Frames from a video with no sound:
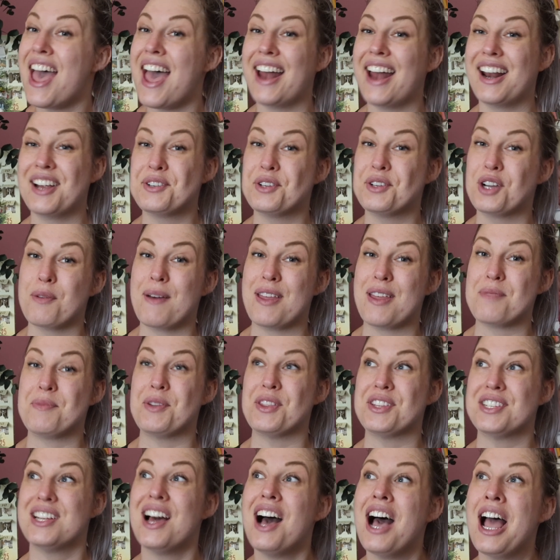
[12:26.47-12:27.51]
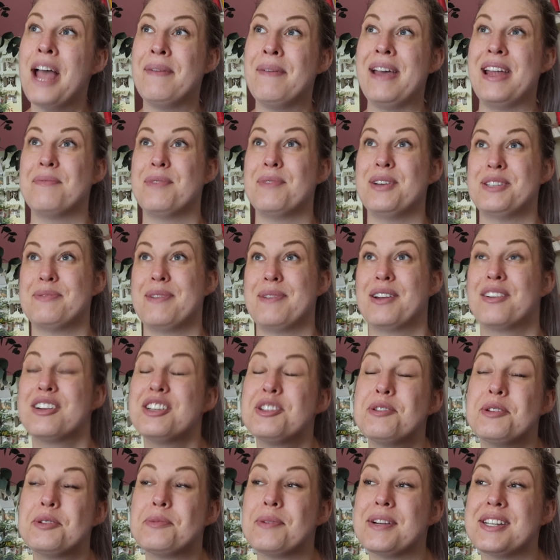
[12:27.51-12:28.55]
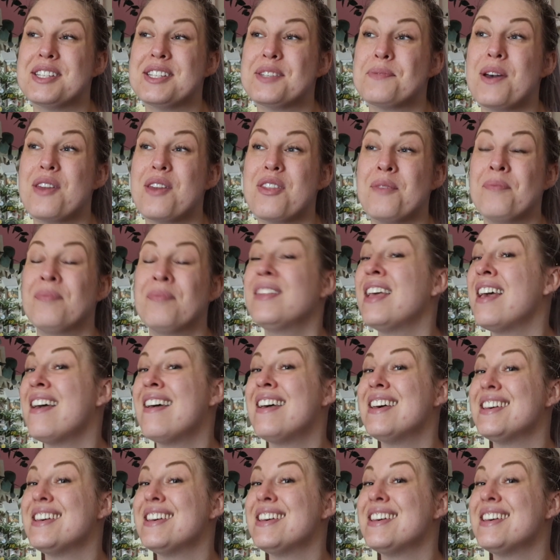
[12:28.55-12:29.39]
and I talk about them all the time, and most of my Christmas presents wear them.